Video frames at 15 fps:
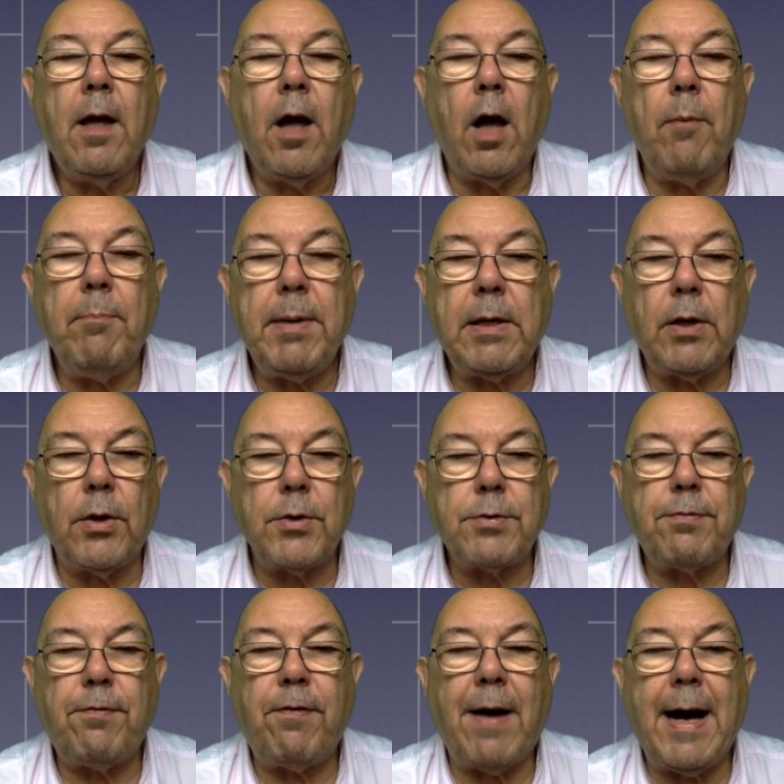And because
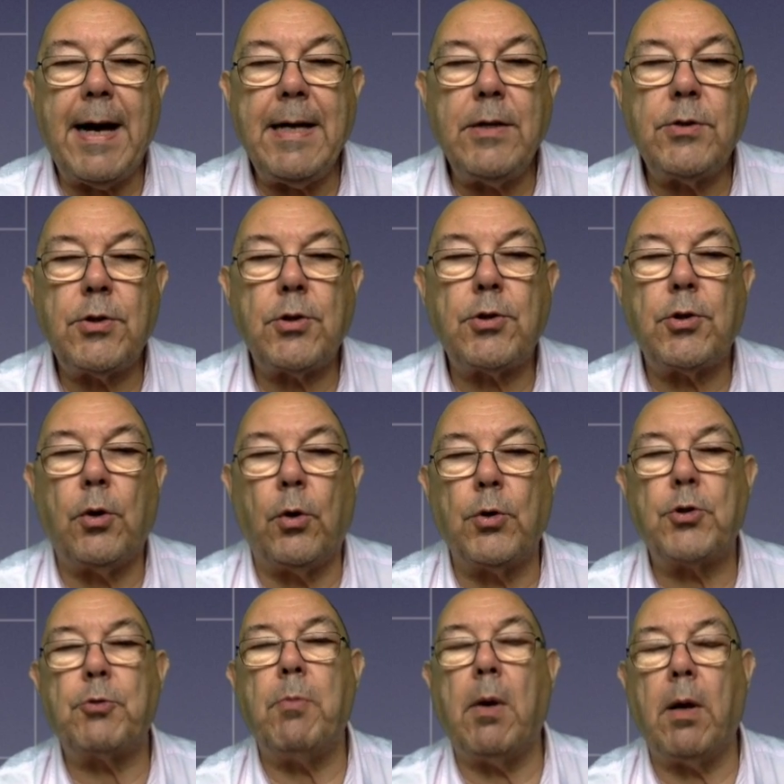fines are so
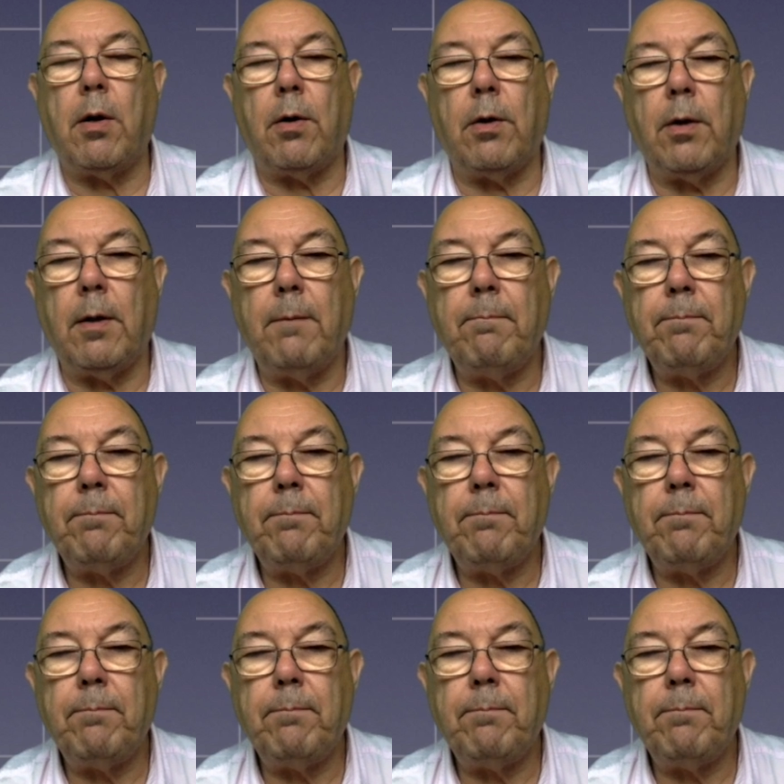small,